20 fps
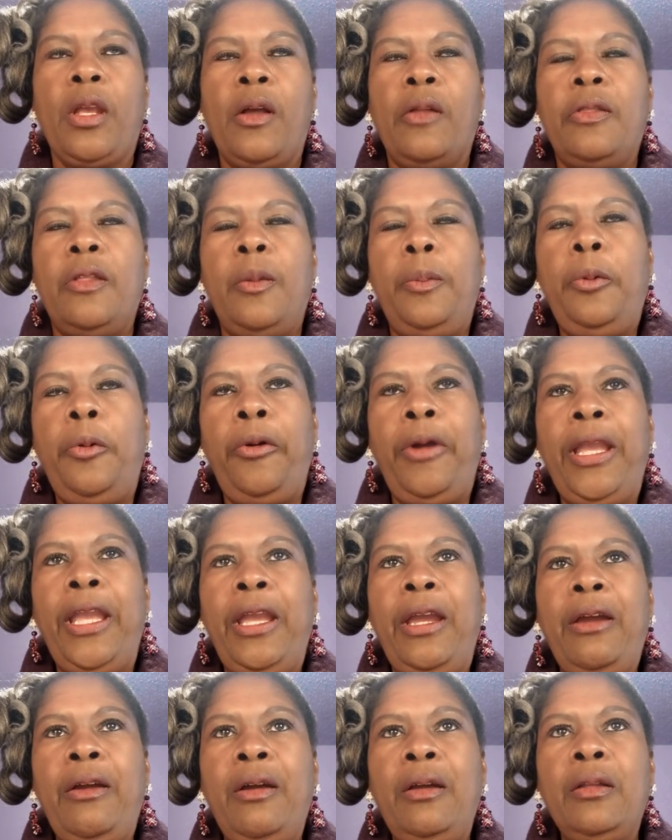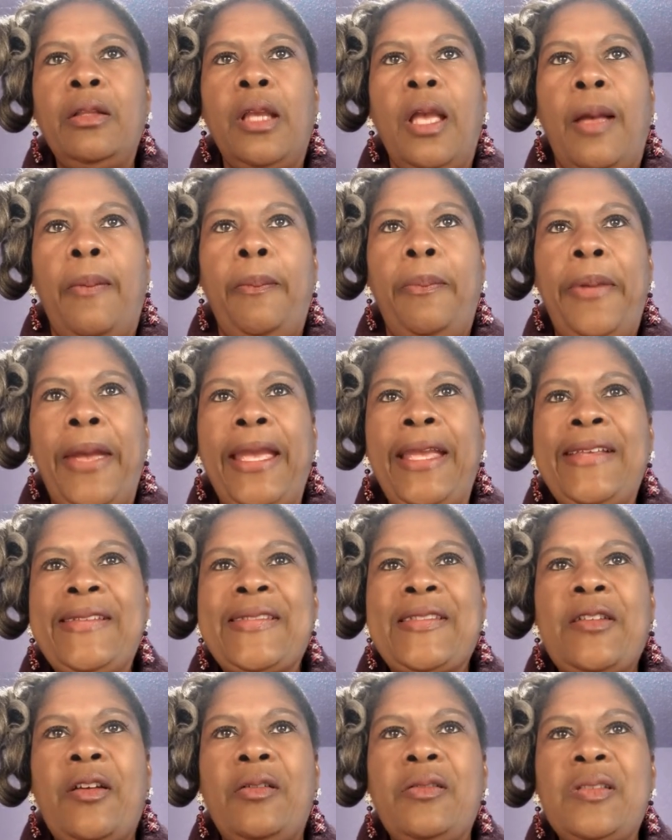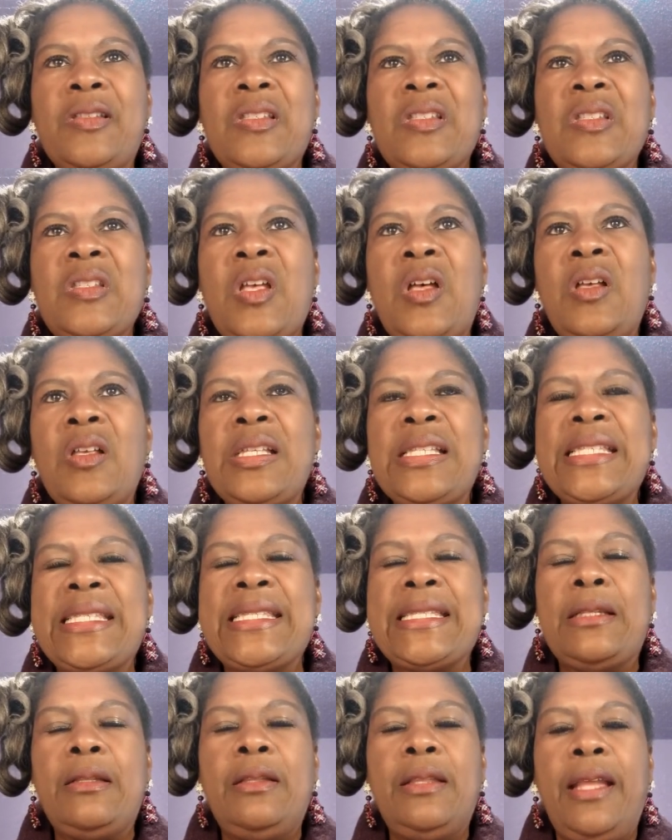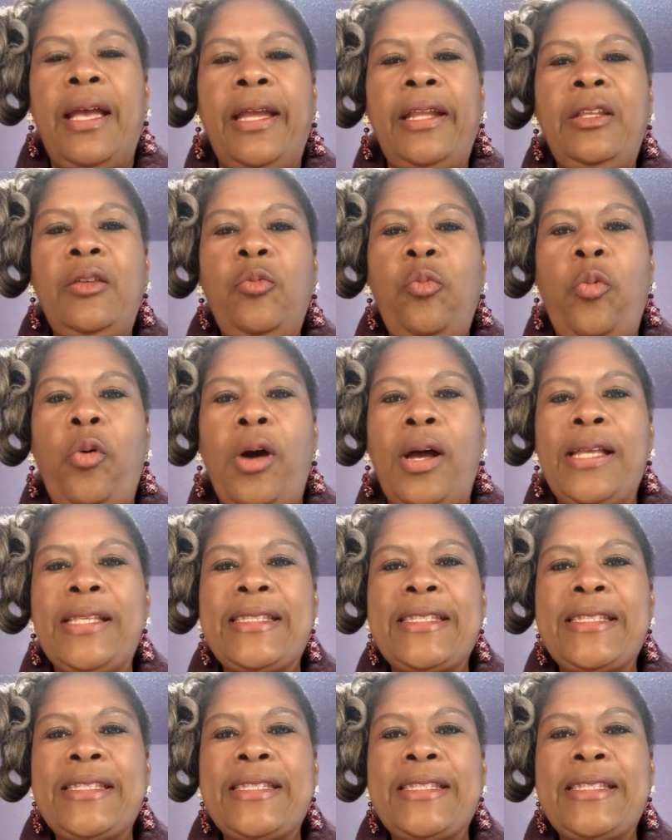The prayer based on Psalms 91.